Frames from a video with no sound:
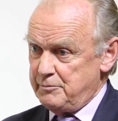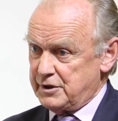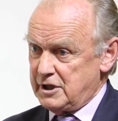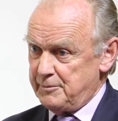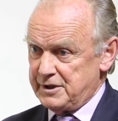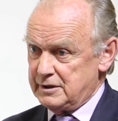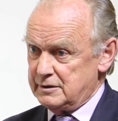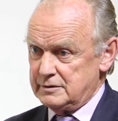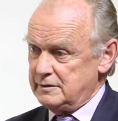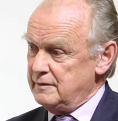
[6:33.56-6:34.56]
becoming
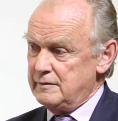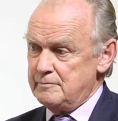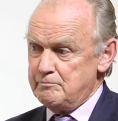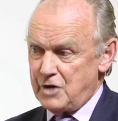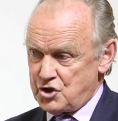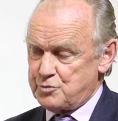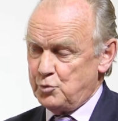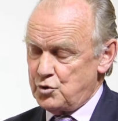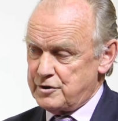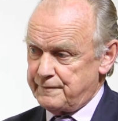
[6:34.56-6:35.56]
much
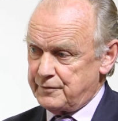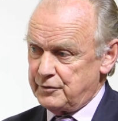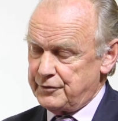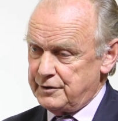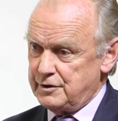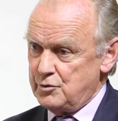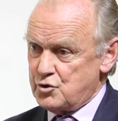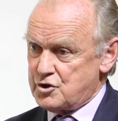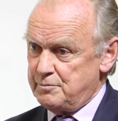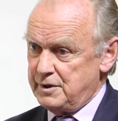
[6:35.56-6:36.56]
more difficult than it
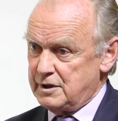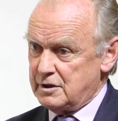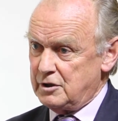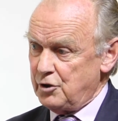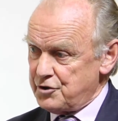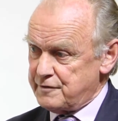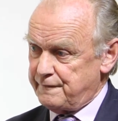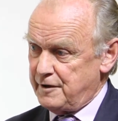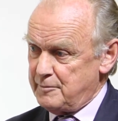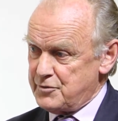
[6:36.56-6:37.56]
used to be, and a lot of
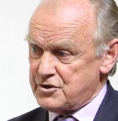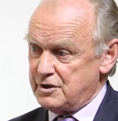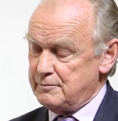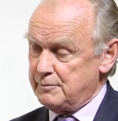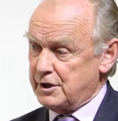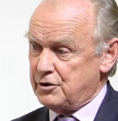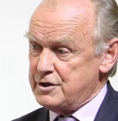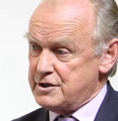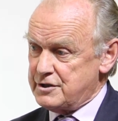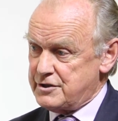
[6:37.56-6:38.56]
farmers are
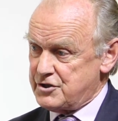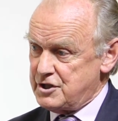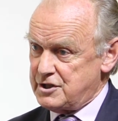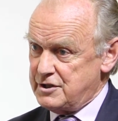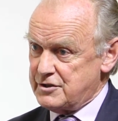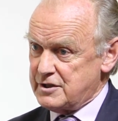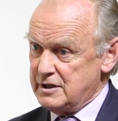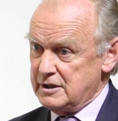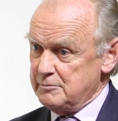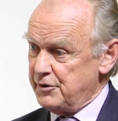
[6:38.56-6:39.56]
migrating to the cities,
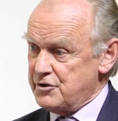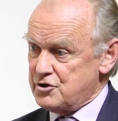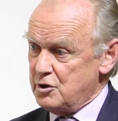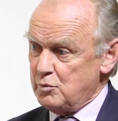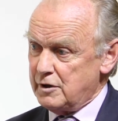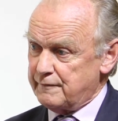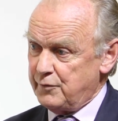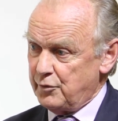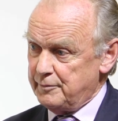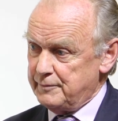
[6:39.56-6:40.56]
but there's no work
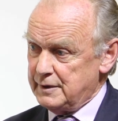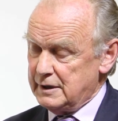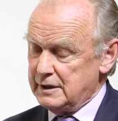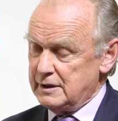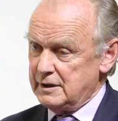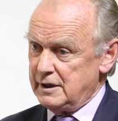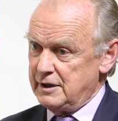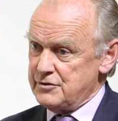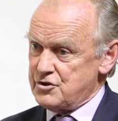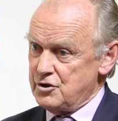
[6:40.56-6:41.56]
for them.
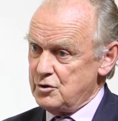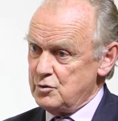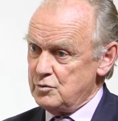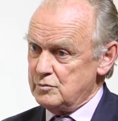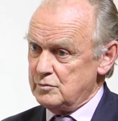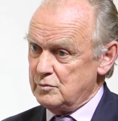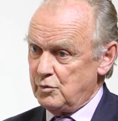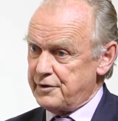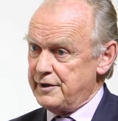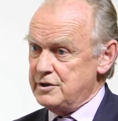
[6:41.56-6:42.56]
And so
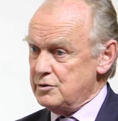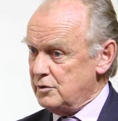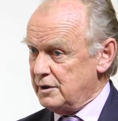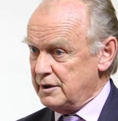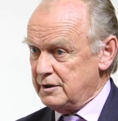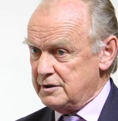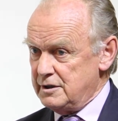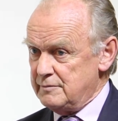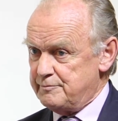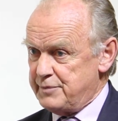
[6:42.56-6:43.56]
what are they doing? And
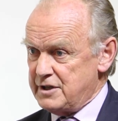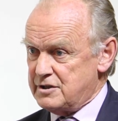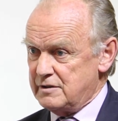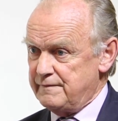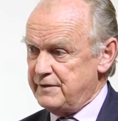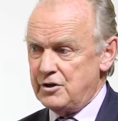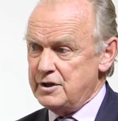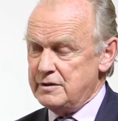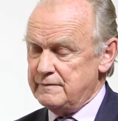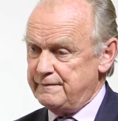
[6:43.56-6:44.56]
he painted a
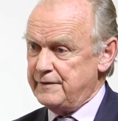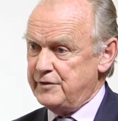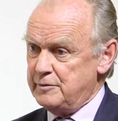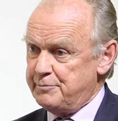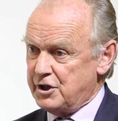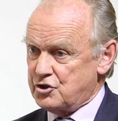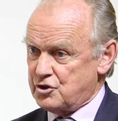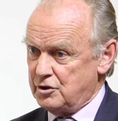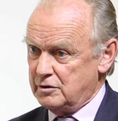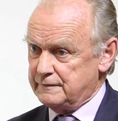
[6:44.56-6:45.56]
very vivid
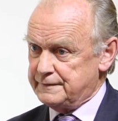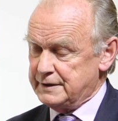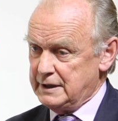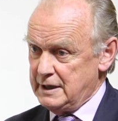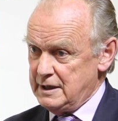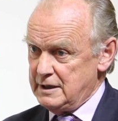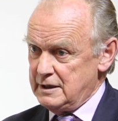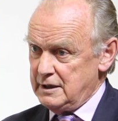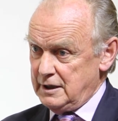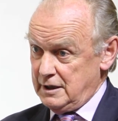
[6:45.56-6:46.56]
picture of
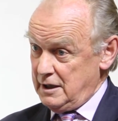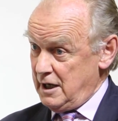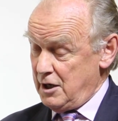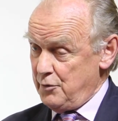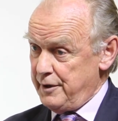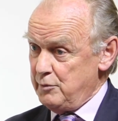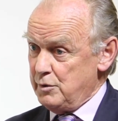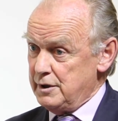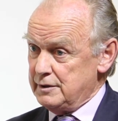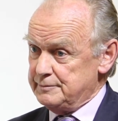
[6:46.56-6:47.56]
how they
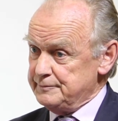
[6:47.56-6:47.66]
were